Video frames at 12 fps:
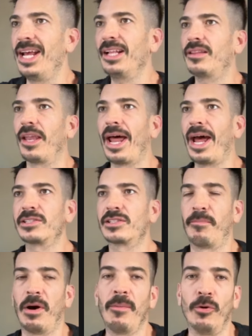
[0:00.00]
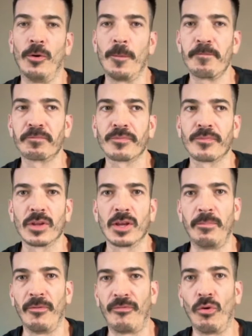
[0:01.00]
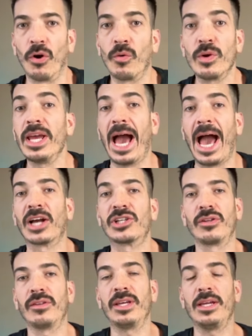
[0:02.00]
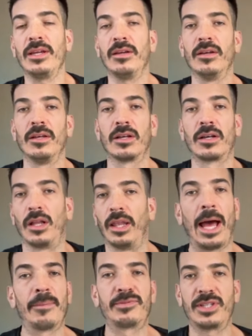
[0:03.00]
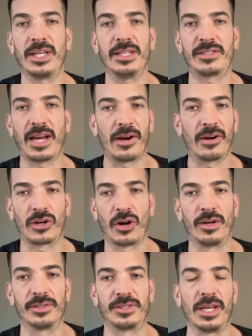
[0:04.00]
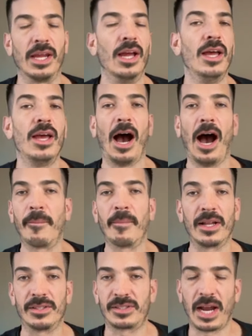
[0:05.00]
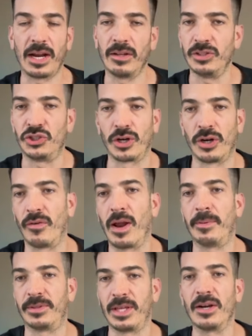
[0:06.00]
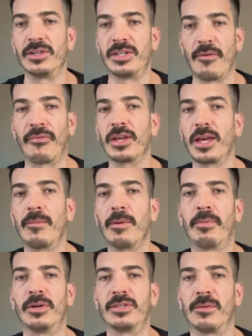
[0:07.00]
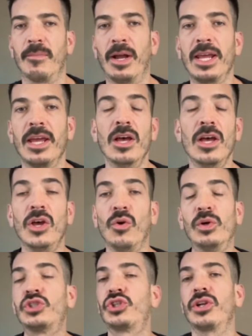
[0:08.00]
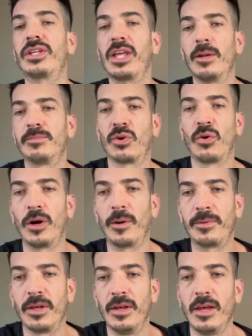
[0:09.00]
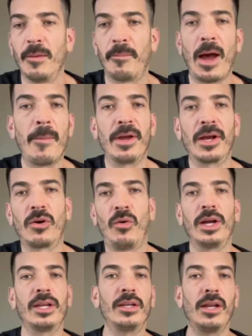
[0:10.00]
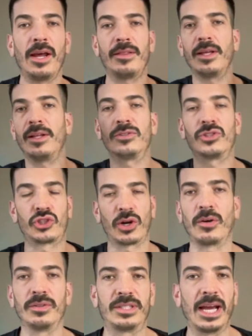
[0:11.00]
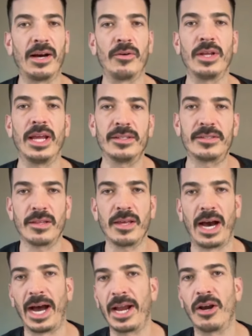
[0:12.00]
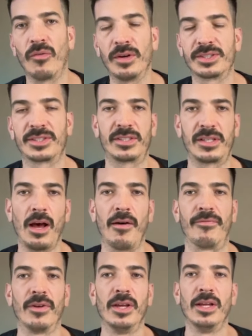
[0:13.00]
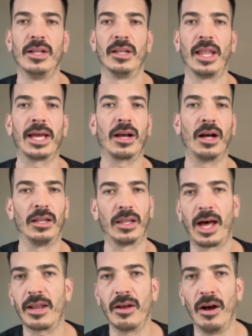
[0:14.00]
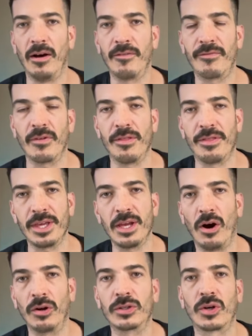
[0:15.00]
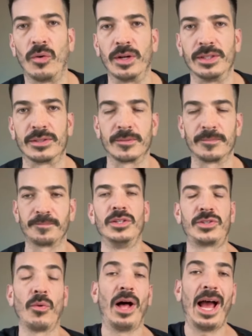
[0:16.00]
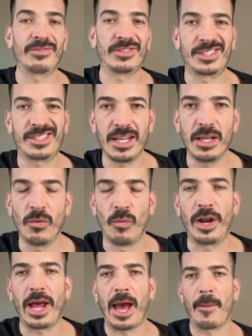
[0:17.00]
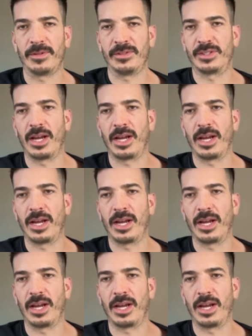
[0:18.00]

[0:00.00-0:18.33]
hit the last bubble before we actually collapse the entire currency? I'm not entirely sure, right? But they're definitely going to be printing money, which should get absorbed by Bitcoin and then trickle down into the higher risk stuff, like a lot of the altcoins. So we'll have to see what happens